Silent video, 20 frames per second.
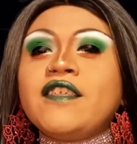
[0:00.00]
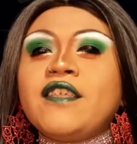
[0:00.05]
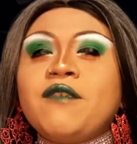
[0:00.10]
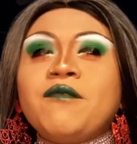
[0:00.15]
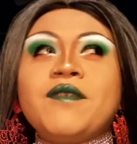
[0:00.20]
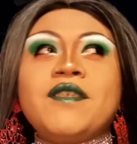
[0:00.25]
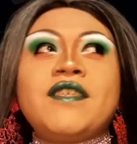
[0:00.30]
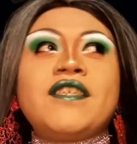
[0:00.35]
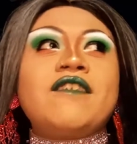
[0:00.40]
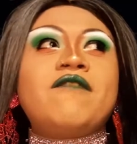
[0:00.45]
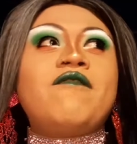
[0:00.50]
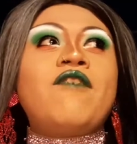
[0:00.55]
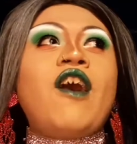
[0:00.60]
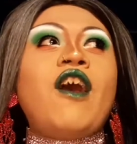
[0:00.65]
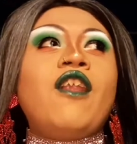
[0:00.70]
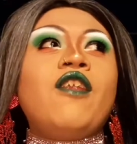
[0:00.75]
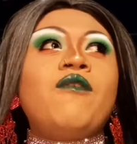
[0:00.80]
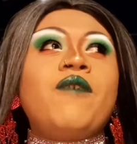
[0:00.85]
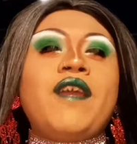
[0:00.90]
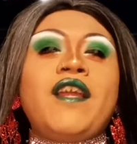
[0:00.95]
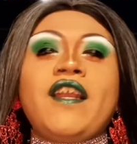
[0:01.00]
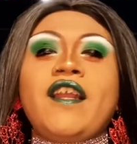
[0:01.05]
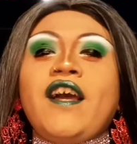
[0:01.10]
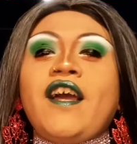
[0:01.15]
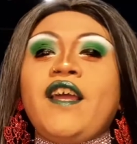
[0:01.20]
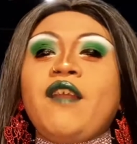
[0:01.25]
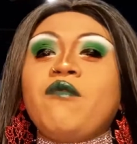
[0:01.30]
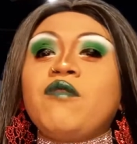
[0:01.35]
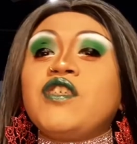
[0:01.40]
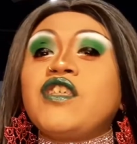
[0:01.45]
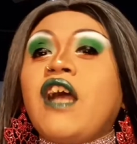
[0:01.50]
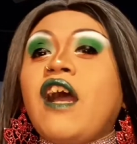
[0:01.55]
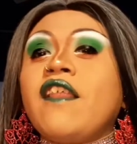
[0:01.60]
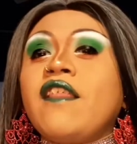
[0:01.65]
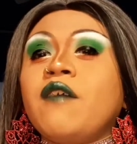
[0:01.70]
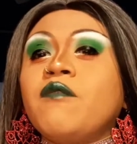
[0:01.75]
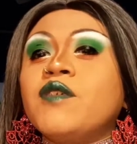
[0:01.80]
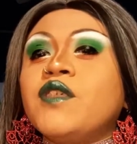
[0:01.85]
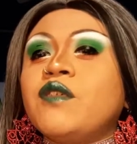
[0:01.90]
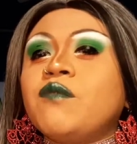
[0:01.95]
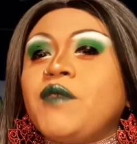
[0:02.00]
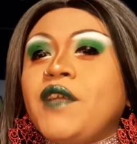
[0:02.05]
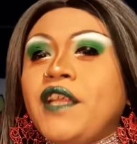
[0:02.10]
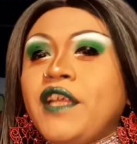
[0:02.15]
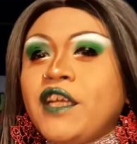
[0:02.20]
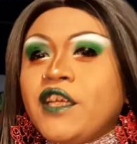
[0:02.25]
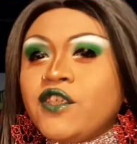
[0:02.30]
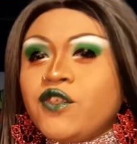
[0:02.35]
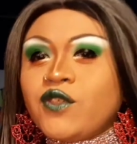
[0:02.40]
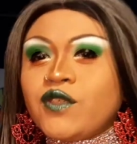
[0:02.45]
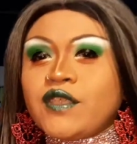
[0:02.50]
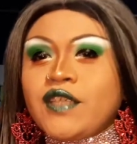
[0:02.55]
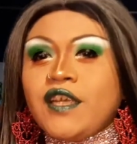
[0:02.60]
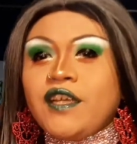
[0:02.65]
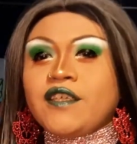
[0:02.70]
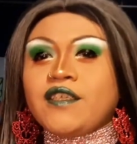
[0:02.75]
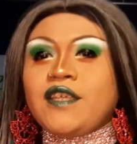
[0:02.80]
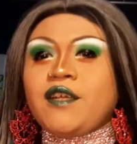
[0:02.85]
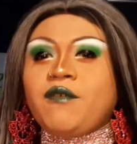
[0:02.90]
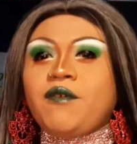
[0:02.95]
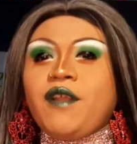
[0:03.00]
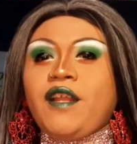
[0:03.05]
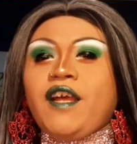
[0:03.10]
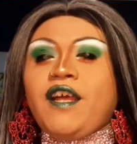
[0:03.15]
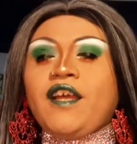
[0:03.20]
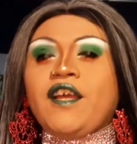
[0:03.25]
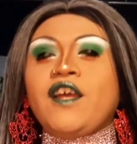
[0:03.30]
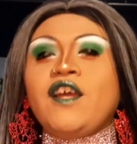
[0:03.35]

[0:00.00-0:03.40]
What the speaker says: It was the following night, which I thought was really interesting because they were like,